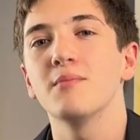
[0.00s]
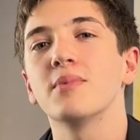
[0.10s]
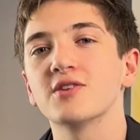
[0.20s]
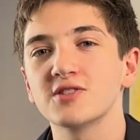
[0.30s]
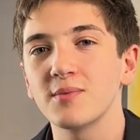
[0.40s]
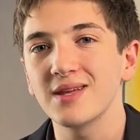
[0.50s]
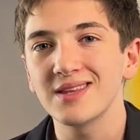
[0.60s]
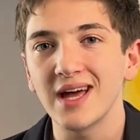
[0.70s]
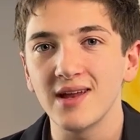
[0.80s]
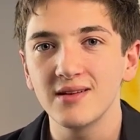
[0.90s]
but on something
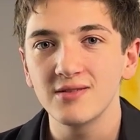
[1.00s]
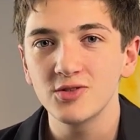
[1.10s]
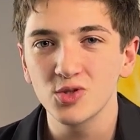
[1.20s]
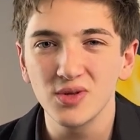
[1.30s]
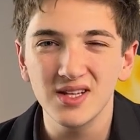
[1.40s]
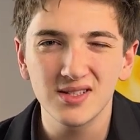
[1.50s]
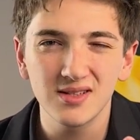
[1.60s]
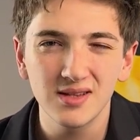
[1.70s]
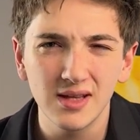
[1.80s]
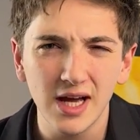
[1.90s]
that truly is
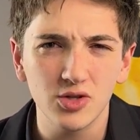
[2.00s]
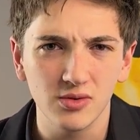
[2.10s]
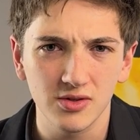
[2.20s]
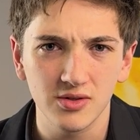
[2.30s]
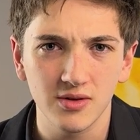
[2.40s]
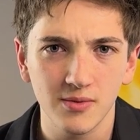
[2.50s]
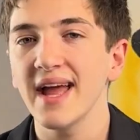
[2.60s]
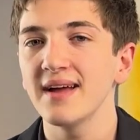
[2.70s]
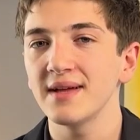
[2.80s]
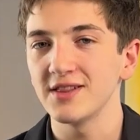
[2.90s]
natural to you.
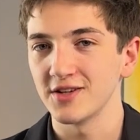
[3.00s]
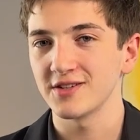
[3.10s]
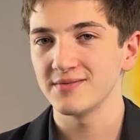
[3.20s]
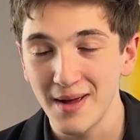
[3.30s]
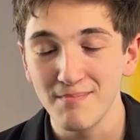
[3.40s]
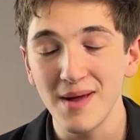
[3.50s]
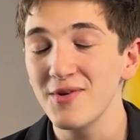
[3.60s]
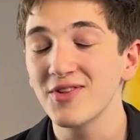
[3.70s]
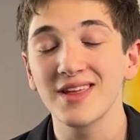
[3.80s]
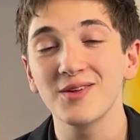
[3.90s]
And look, maybe
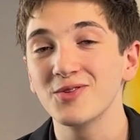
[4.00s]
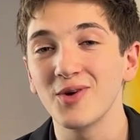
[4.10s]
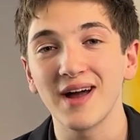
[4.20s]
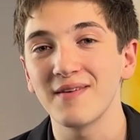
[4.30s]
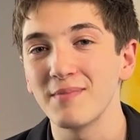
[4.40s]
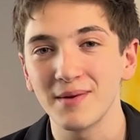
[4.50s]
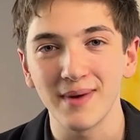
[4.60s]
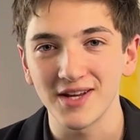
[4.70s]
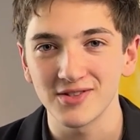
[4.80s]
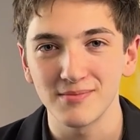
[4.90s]
you think you don't have a big
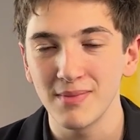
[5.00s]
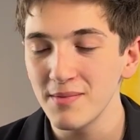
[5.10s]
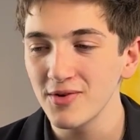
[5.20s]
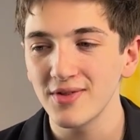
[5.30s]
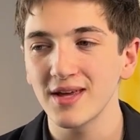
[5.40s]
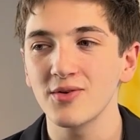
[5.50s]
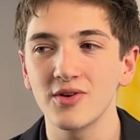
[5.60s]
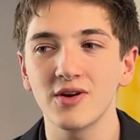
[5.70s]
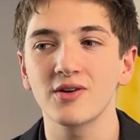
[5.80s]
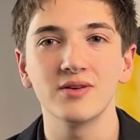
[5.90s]
passion. Maybe you think you're
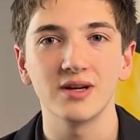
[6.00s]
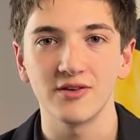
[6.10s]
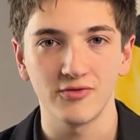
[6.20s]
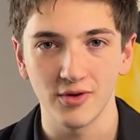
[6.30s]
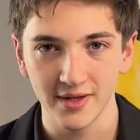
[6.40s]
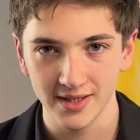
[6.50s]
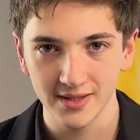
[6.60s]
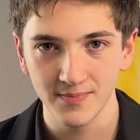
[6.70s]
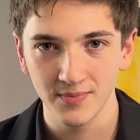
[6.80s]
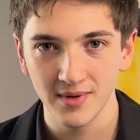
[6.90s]
not good enough for this.
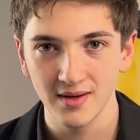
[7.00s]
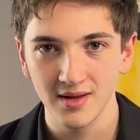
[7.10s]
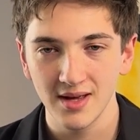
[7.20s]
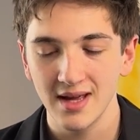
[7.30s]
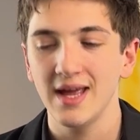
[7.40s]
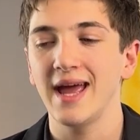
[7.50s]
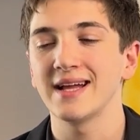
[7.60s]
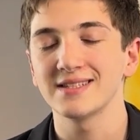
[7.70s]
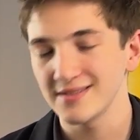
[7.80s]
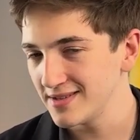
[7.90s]

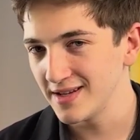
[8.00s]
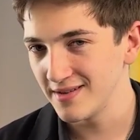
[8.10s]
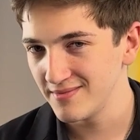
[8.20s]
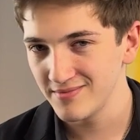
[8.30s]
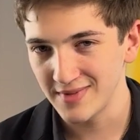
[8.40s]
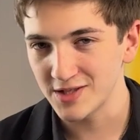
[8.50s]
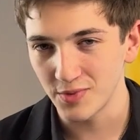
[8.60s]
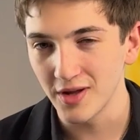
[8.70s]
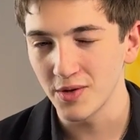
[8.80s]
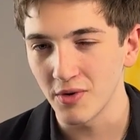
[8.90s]
And that's
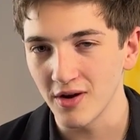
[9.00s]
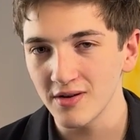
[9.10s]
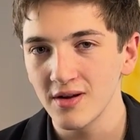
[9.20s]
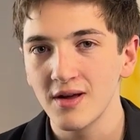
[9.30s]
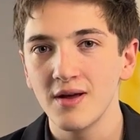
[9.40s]
probably wrong.